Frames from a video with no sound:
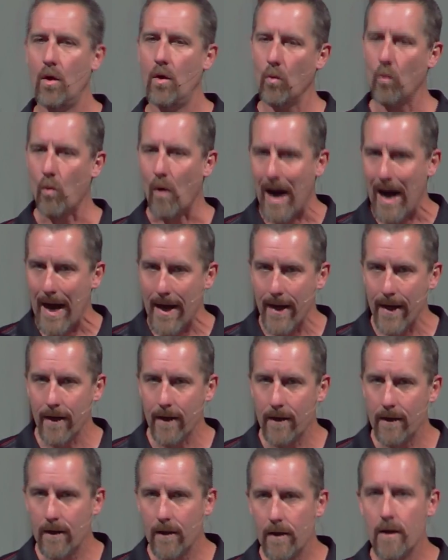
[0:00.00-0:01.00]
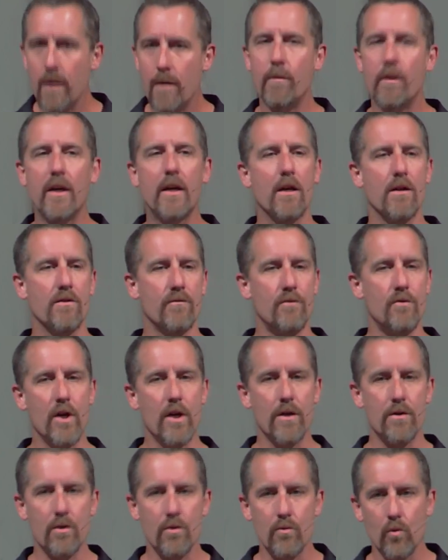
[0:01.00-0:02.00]
Why? Because of
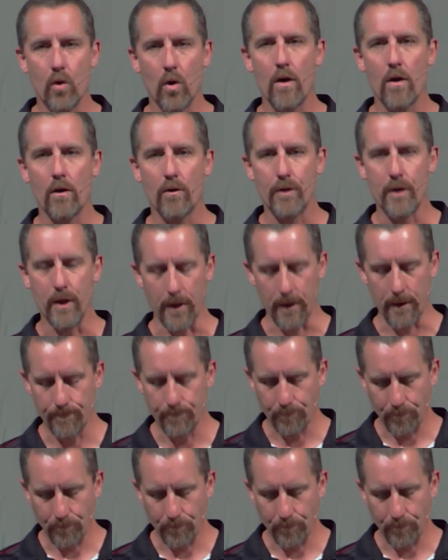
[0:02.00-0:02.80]
Jesus' royalty.